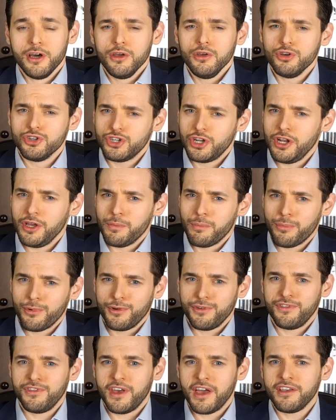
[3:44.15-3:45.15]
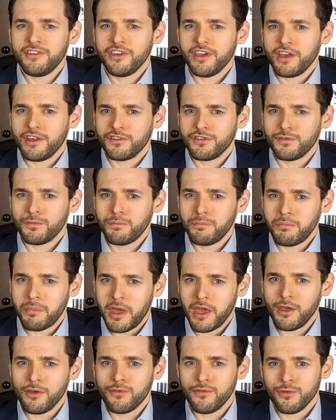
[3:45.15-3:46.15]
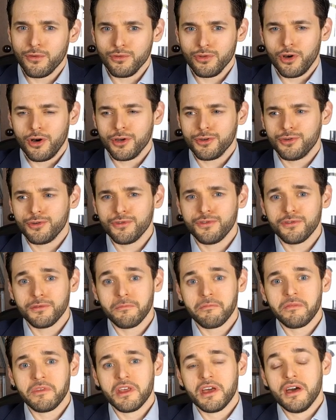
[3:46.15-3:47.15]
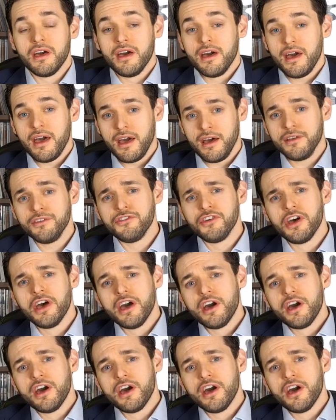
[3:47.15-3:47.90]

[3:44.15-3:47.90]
usually presenting as painful nodules, and